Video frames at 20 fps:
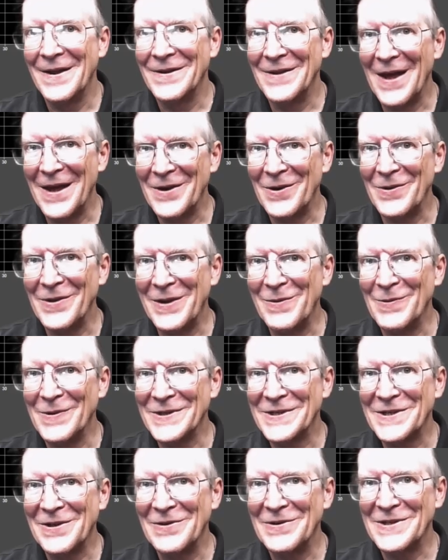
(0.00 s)
Not only will
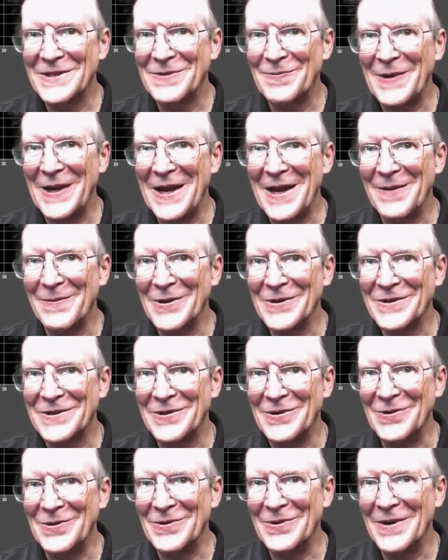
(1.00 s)
students be able
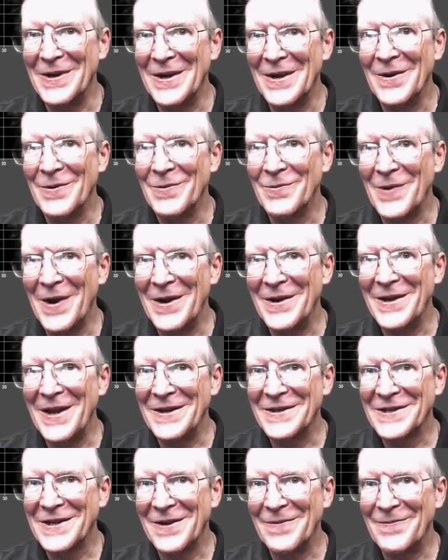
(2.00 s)
to run
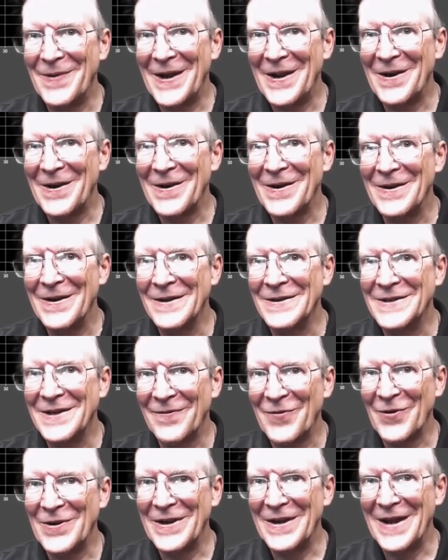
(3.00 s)
and compare
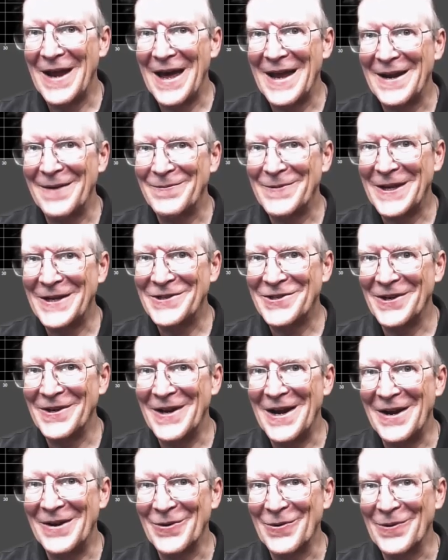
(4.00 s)
different adaptation
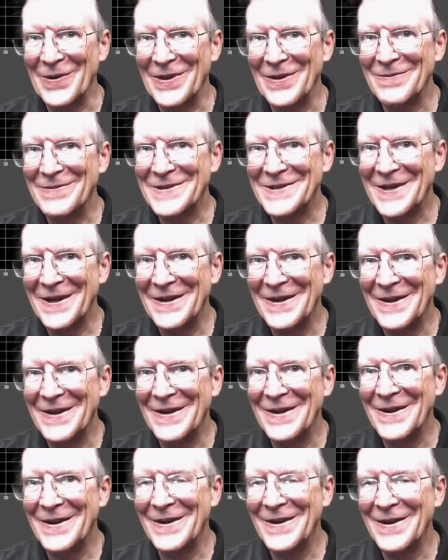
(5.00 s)
algorithms,
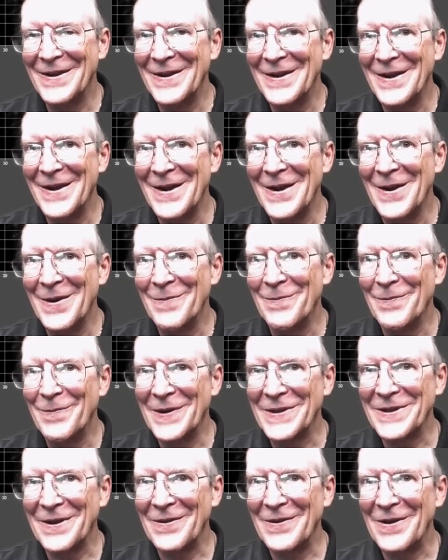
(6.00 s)

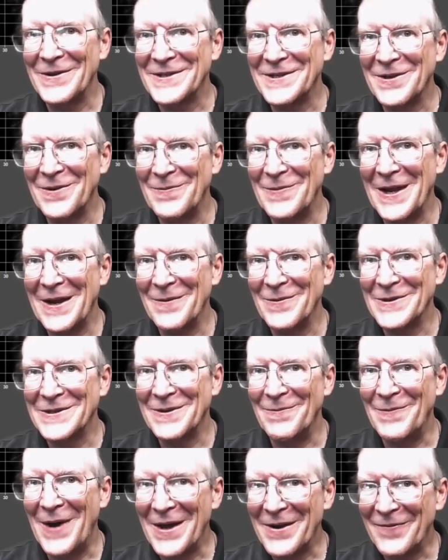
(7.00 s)
but they'll also be able
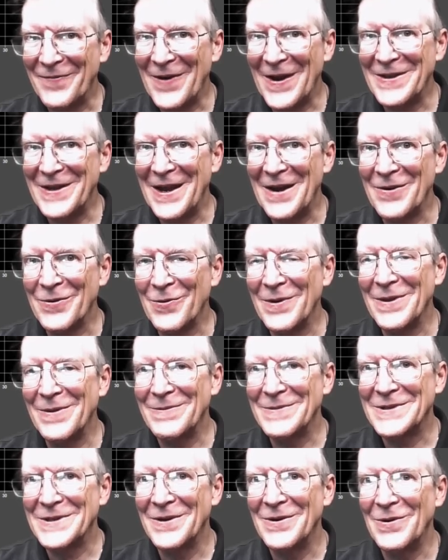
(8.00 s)
to modify the
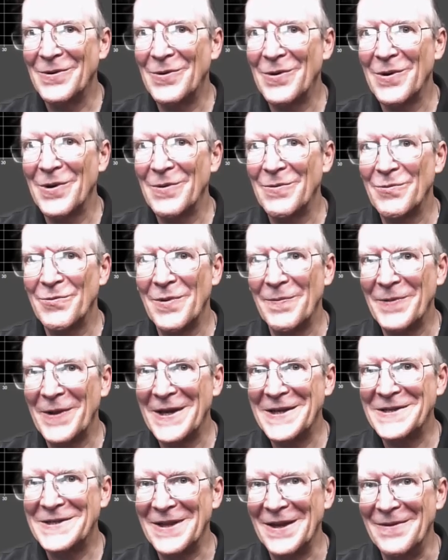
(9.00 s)
algorithms or
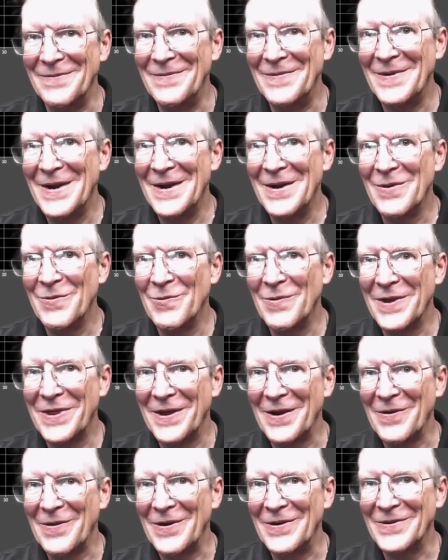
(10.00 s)
replace them with
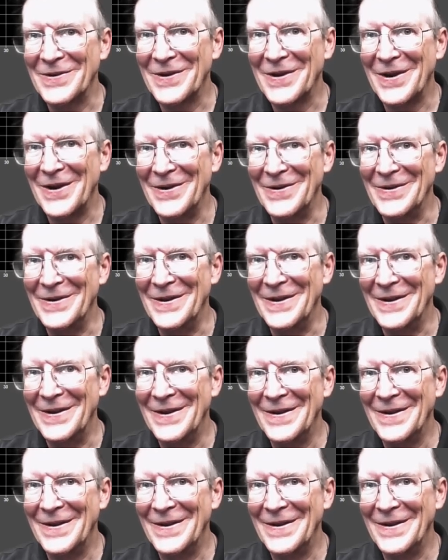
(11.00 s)
their own code.